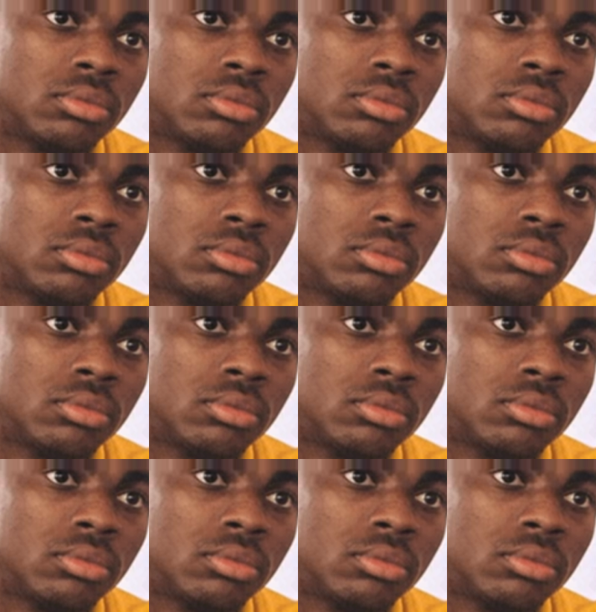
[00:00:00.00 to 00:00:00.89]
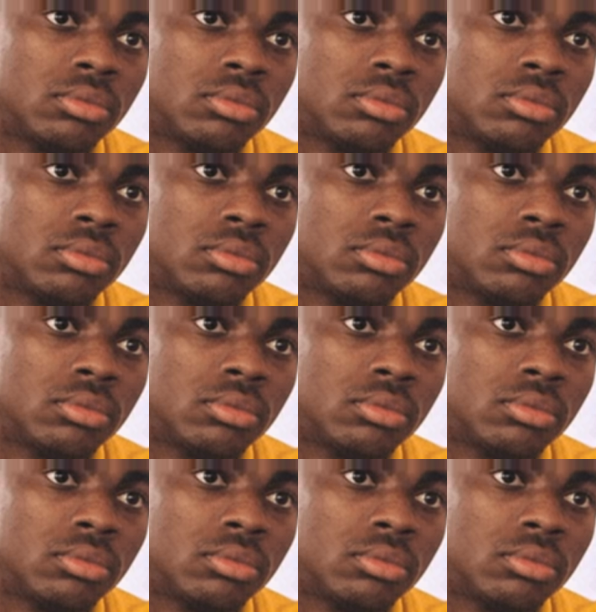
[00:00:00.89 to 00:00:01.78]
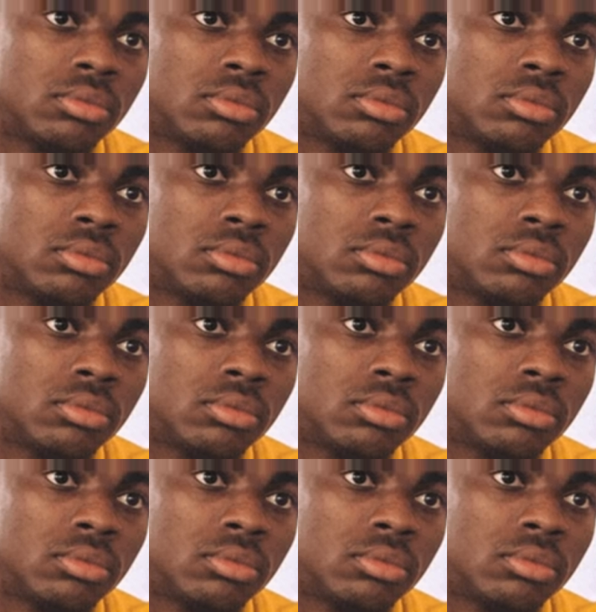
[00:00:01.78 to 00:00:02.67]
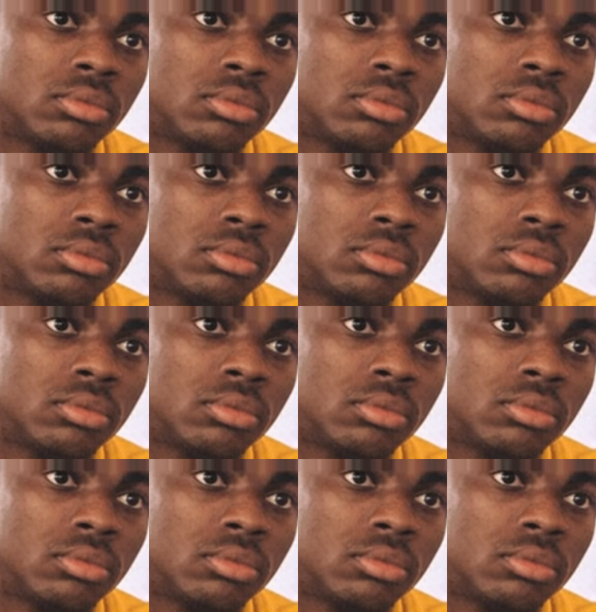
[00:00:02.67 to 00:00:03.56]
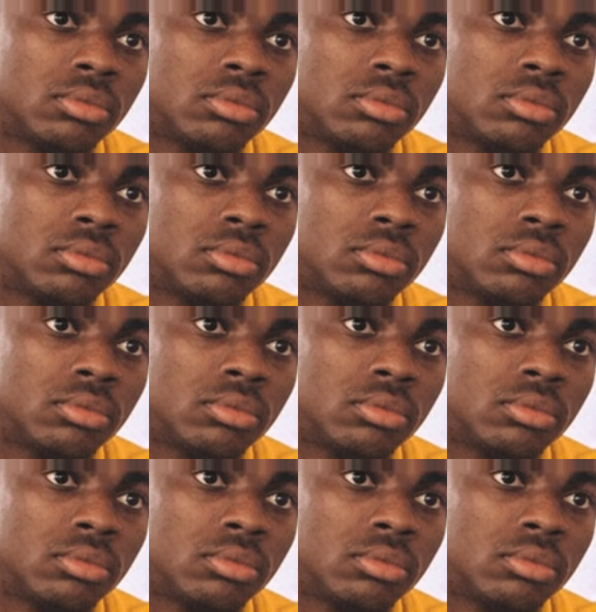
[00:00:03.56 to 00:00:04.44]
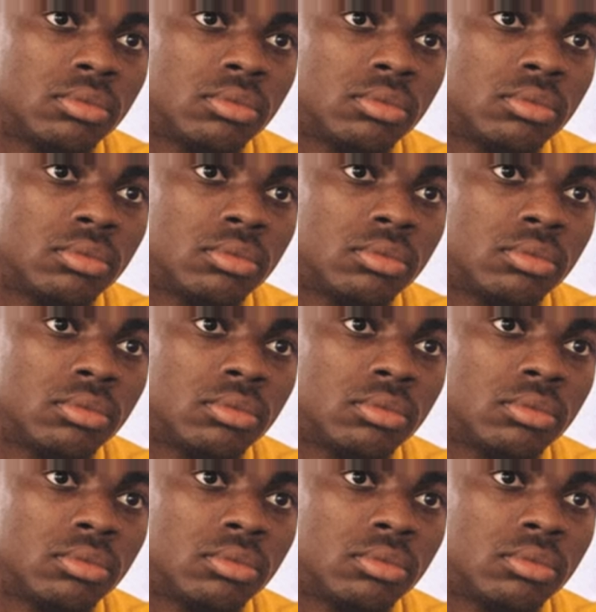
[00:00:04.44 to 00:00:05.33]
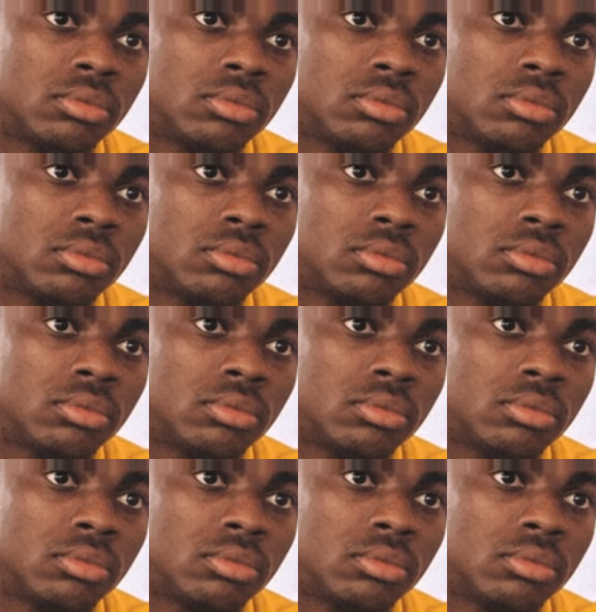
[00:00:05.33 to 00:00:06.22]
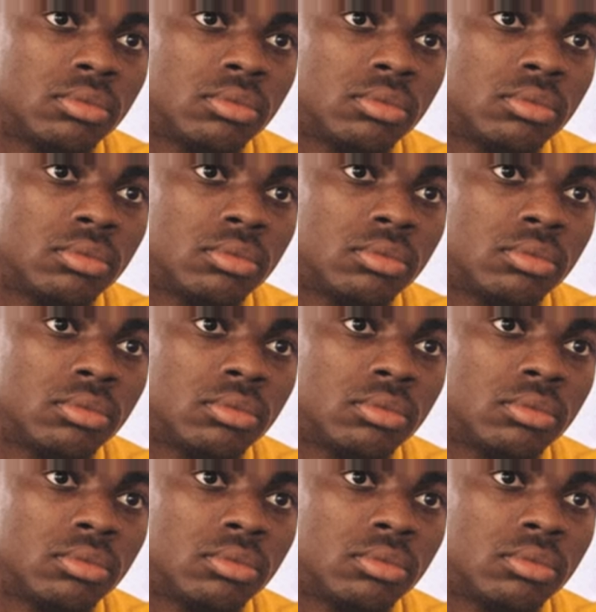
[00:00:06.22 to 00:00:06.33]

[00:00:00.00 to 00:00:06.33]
(no lip movement)